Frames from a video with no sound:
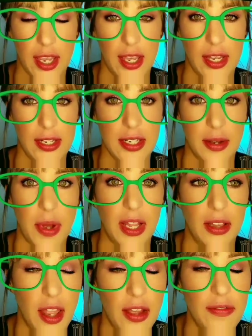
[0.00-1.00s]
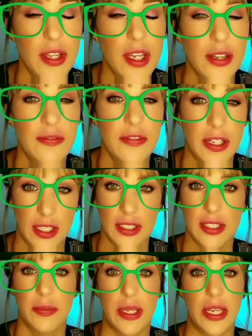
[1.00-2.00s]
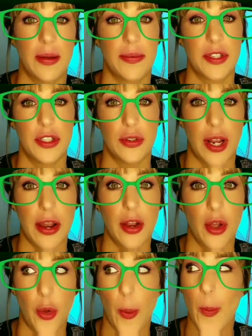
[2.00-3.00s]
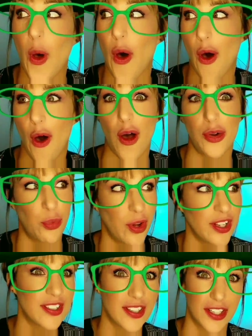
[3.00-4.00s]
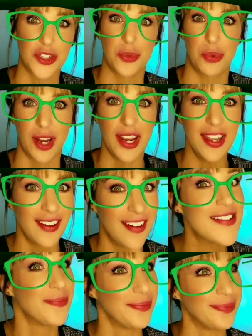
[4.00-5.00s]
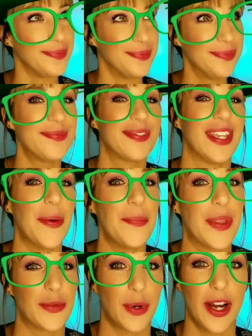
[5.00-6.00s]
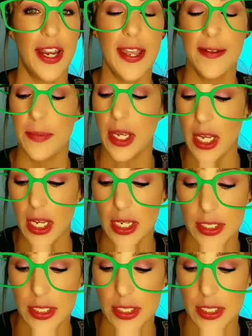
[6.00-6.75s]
And I love the convenience of being able to do it at home on one's lunch break. Yep, that's where I am.